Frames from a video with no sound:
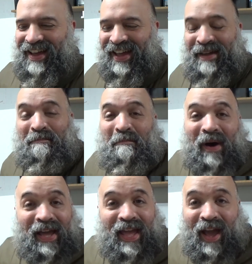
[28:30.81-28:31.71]
It
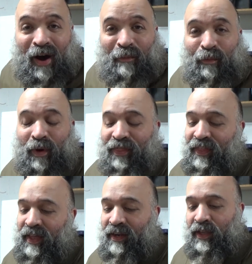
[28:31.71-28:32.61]
might help
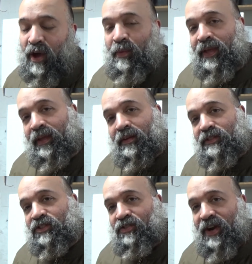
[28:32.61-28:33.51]
with it going
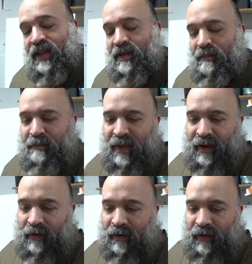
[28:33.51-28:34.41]
straight
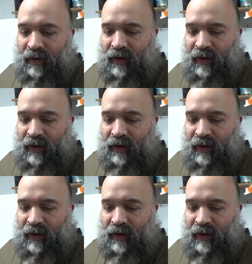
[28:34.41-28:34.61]
better.